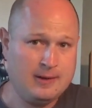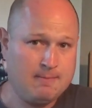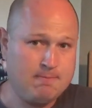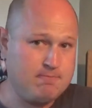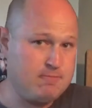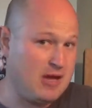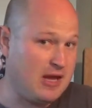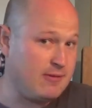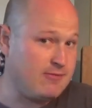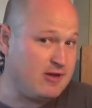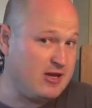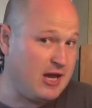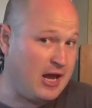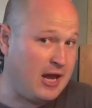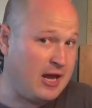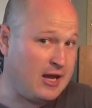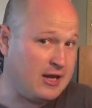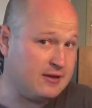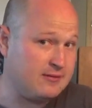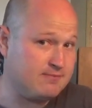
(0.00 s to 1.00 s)
maybe
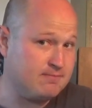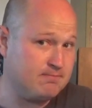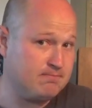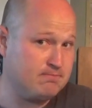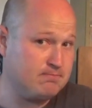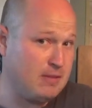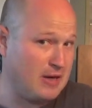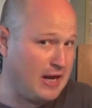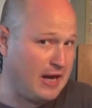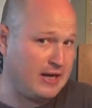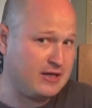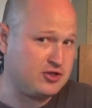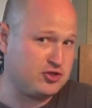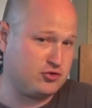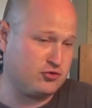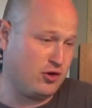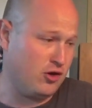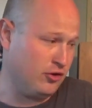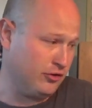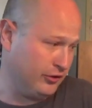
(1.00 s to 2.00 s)
8, but 8's
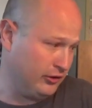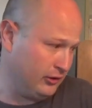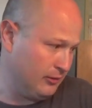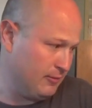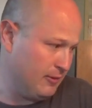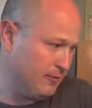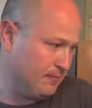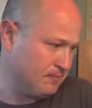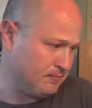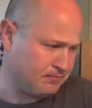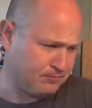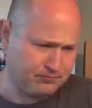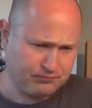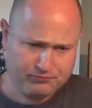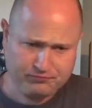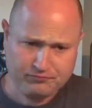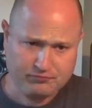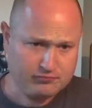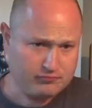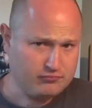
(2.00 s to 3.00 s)
strong limit.
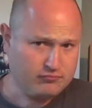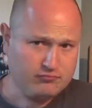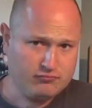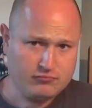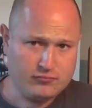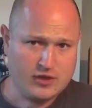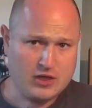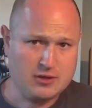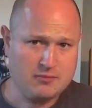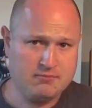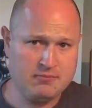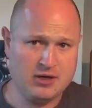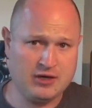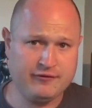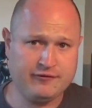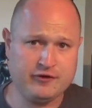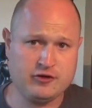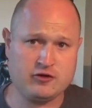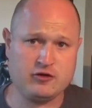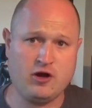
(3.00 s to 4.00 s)
But
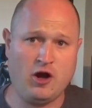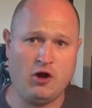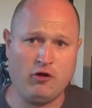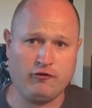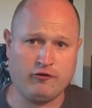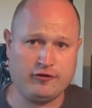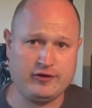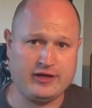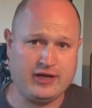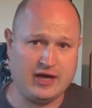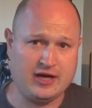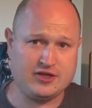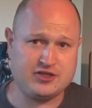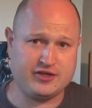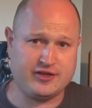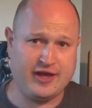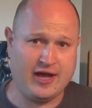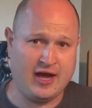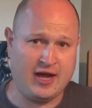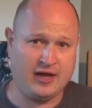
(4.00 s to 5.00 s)
if you're over the age
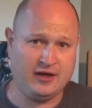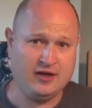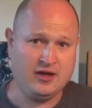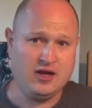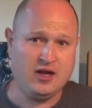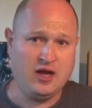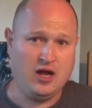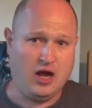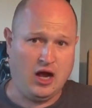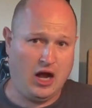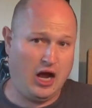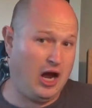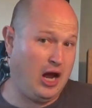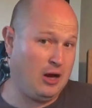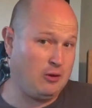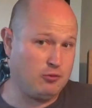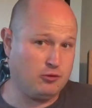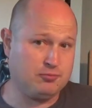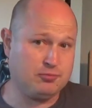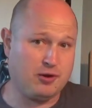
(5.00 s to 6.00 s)
of that,
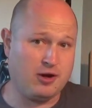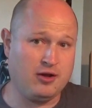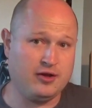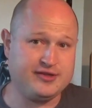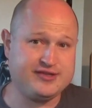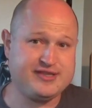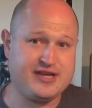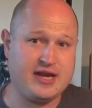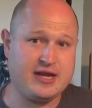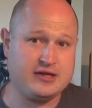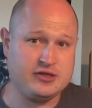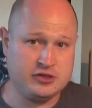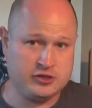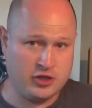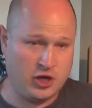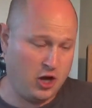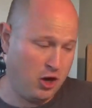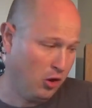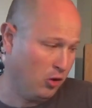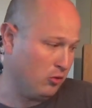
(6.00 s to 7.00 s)
I would probably say
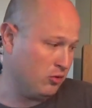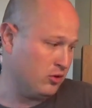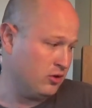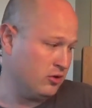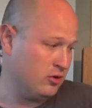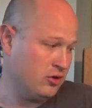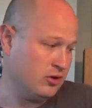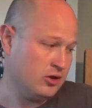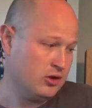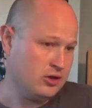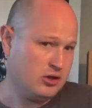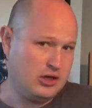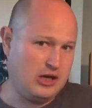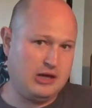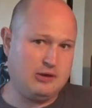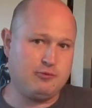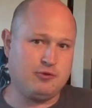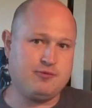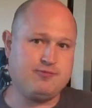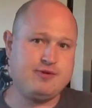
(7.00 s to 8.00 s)
no.
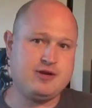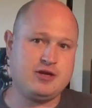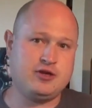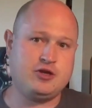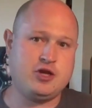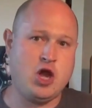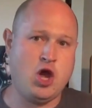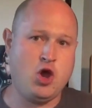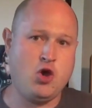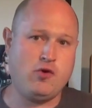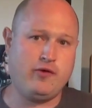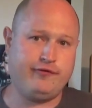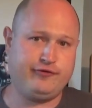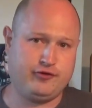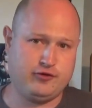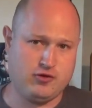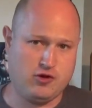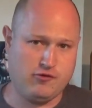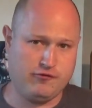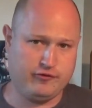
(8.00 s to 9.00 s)
It would be a no if
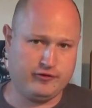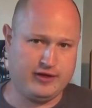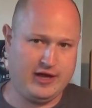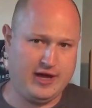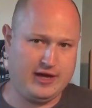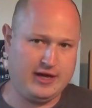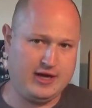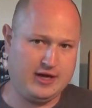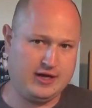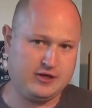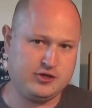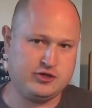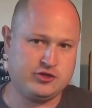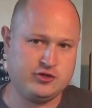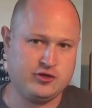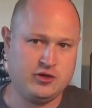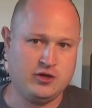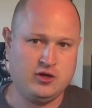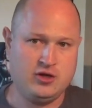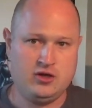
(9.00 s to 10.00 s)
you're over that
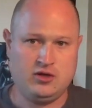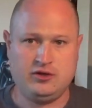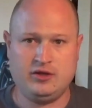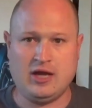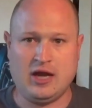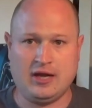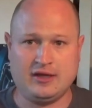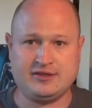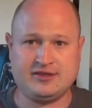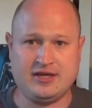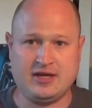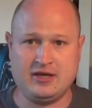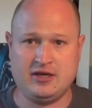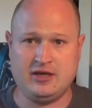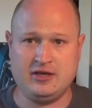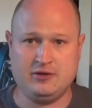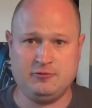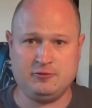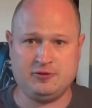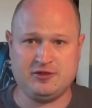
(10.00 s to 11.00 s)
age. Not saying
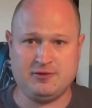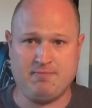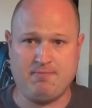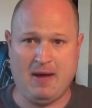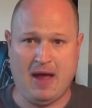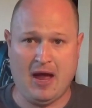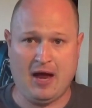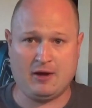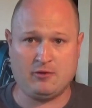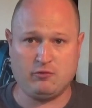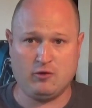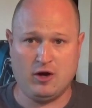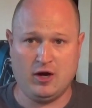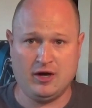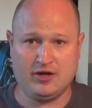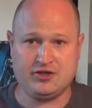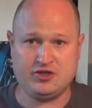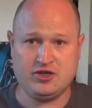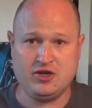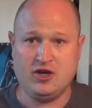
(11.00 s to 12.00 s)
that it was a bad
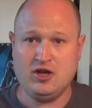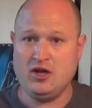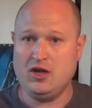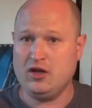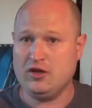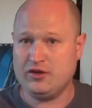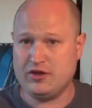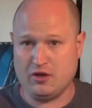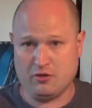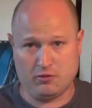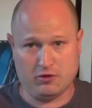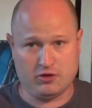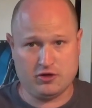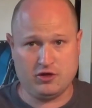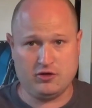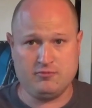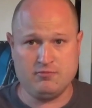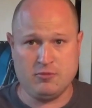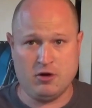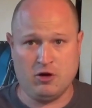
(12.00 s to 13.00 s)
watch. There were
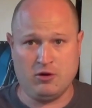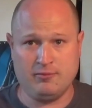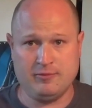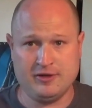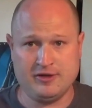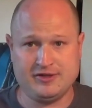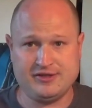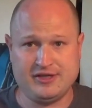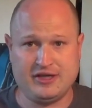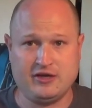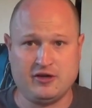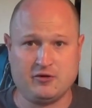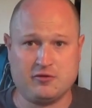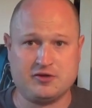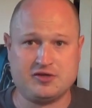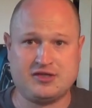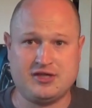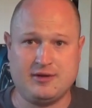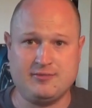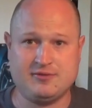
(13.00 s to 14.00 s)
good moments, and there
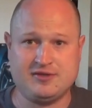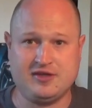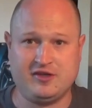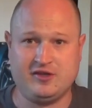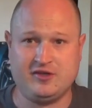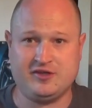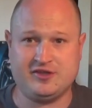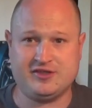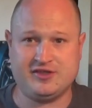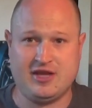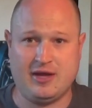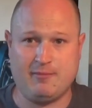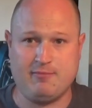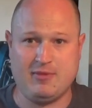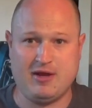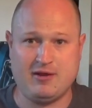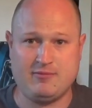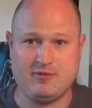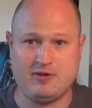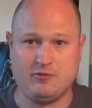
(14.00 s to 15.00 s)
were some scenes that
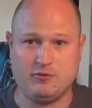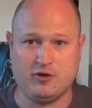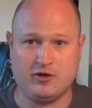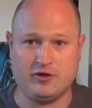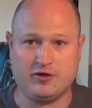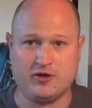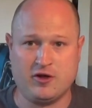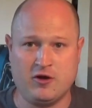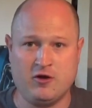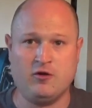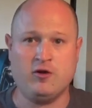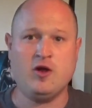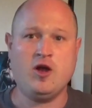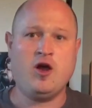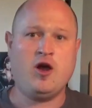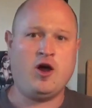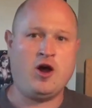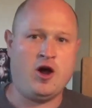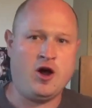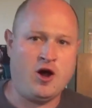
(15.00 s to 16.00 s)
made me want to go,
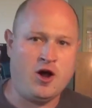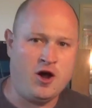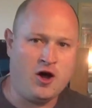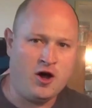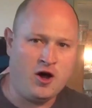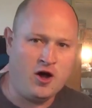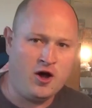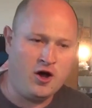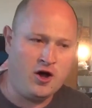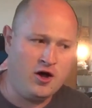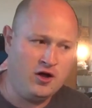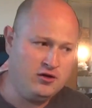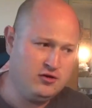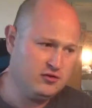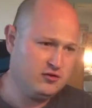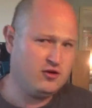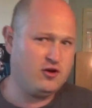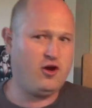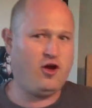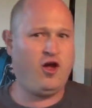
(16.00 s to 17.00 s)
aww,
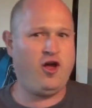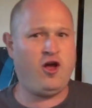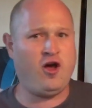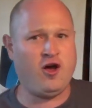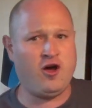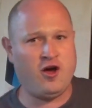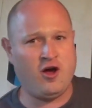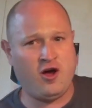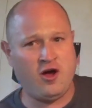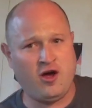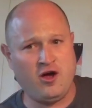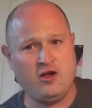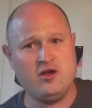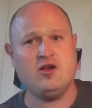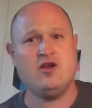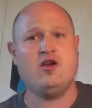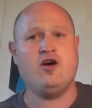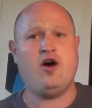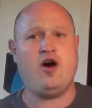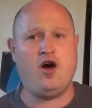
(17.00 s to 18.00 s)
aww,
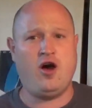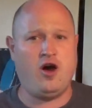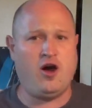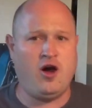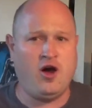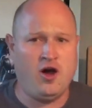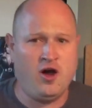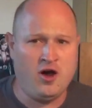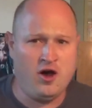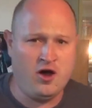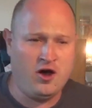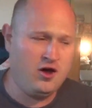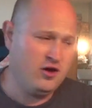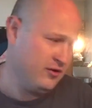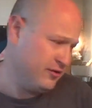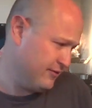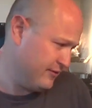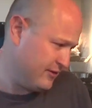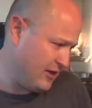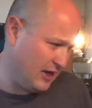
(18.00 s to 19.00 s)

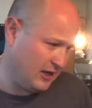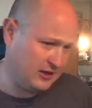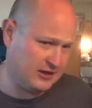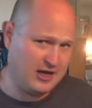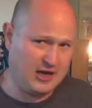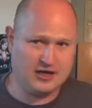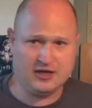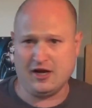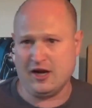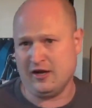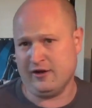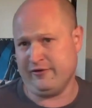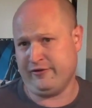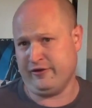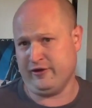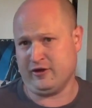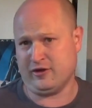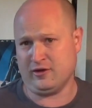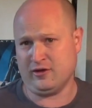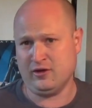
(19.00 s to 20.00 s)
aww, that kind of
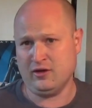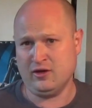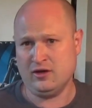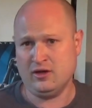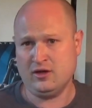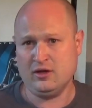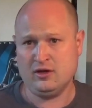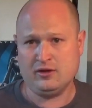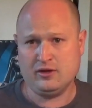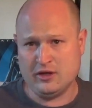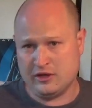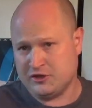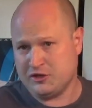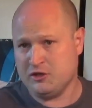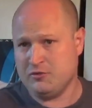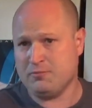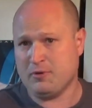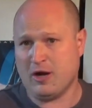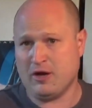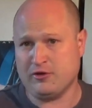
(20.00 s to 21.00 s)
thing. Then
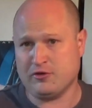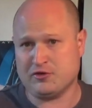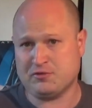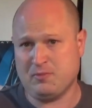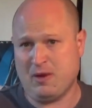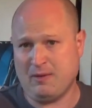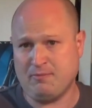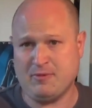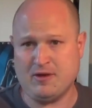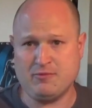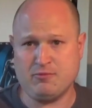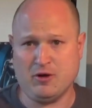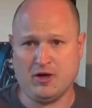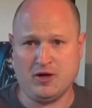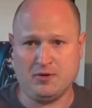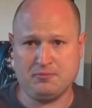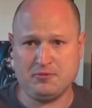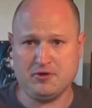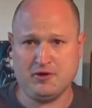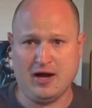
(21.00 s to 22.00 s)
Two Brothers might be
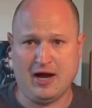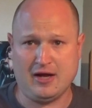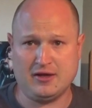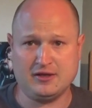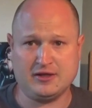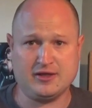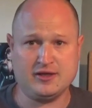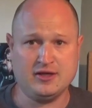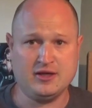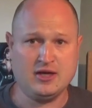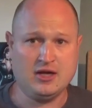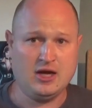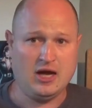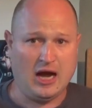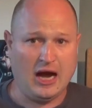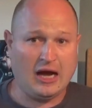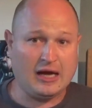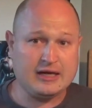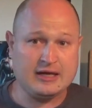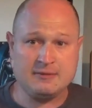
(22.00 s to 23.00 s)
right up your alley.
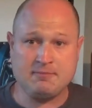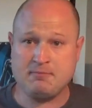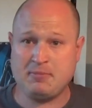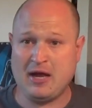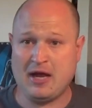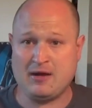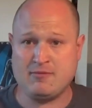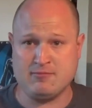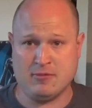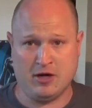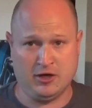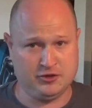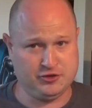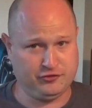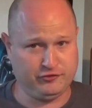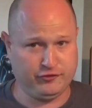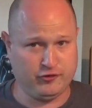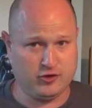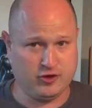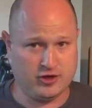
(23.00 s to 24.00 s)
I didn't pay
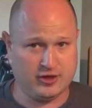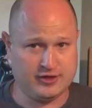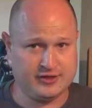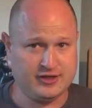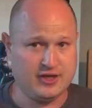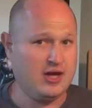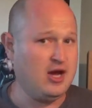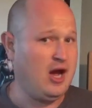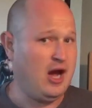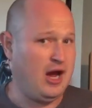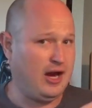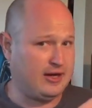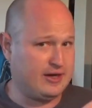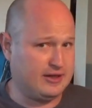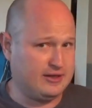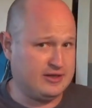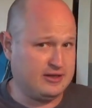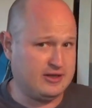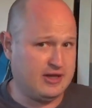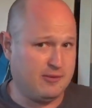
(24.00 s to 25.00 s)
much for it. I
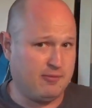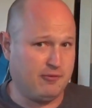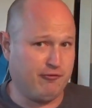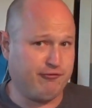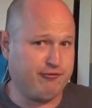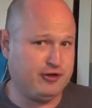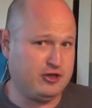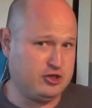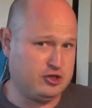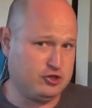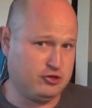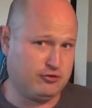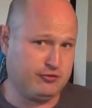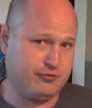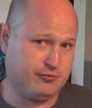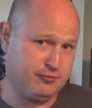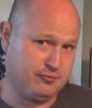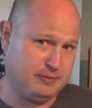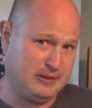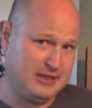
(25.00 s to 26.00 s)
got the double feature
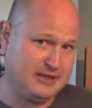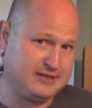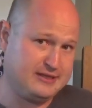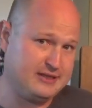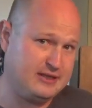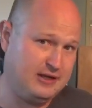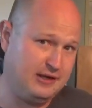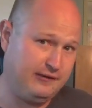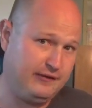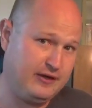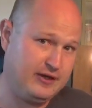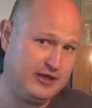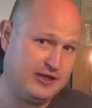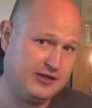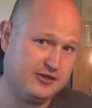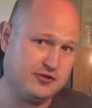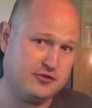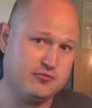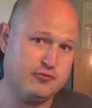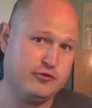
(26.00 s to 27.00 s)
to replace the
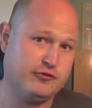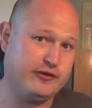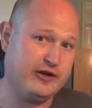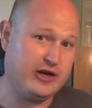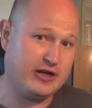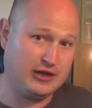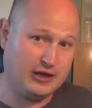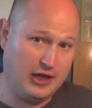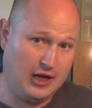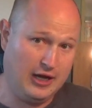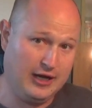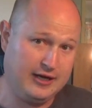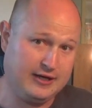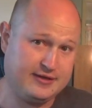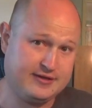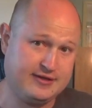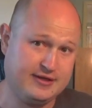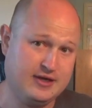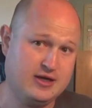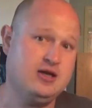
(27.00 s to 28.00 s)
DVD to a movie I
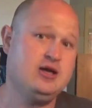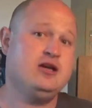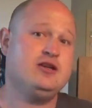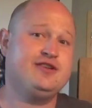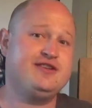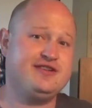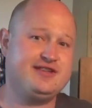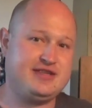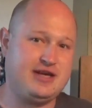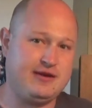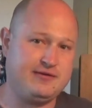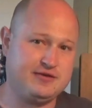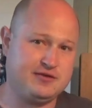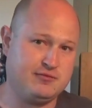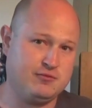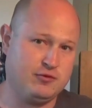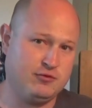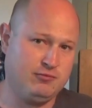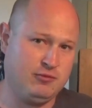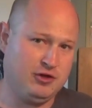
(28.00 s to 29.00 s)
liked, to save
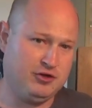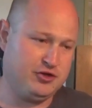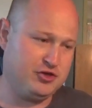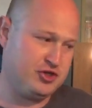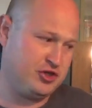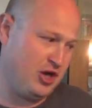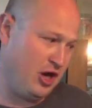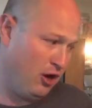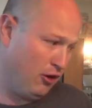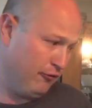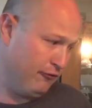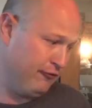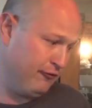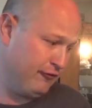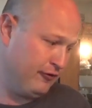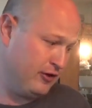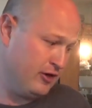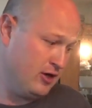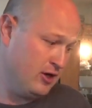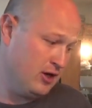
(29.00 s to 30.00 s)
some room on the
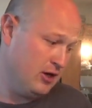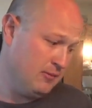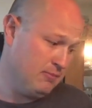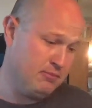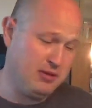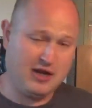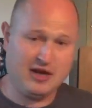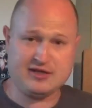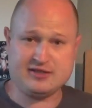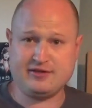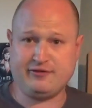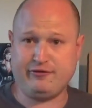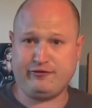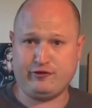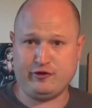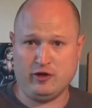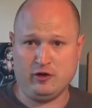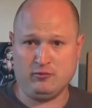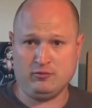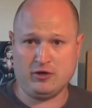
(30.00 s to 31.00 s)
shelf. But as the
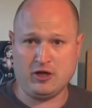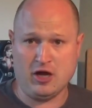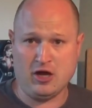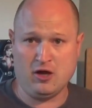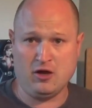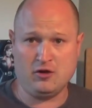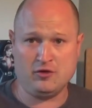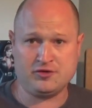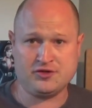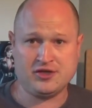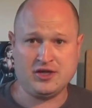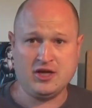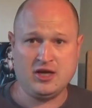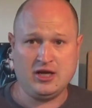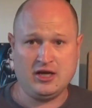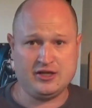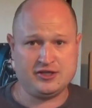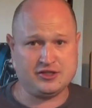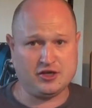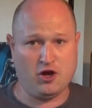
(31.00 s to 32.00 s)
film goes,
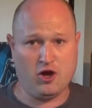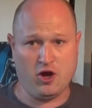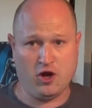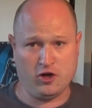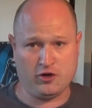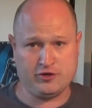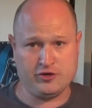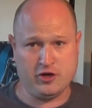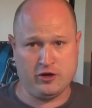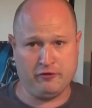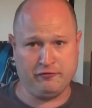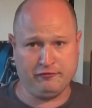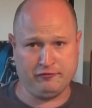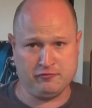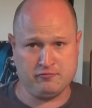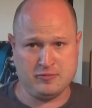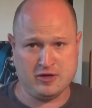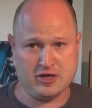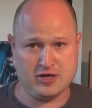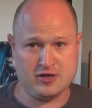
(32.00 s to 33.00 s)
it's a hard no
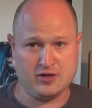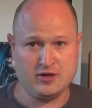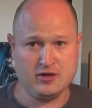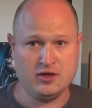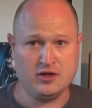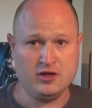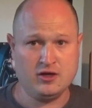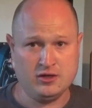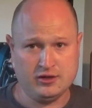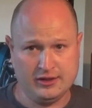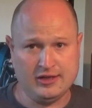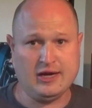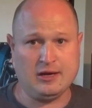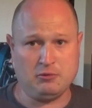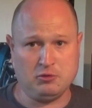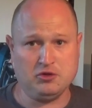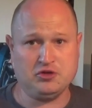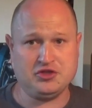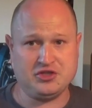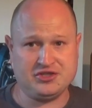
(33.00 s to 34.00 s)
for me.
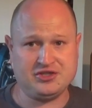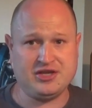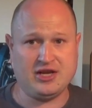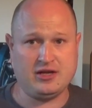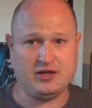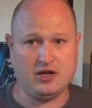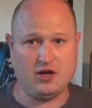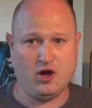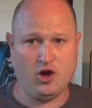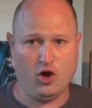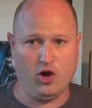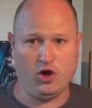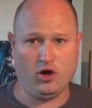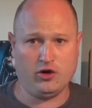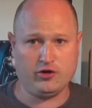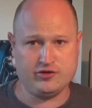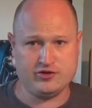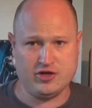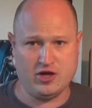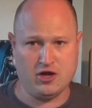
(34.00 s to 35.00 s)
Yeah, we'll just say that, a
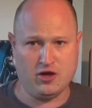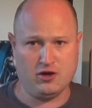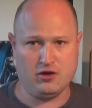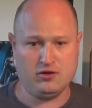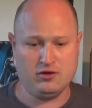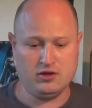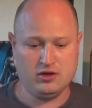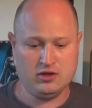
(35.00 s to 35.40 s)
hard no.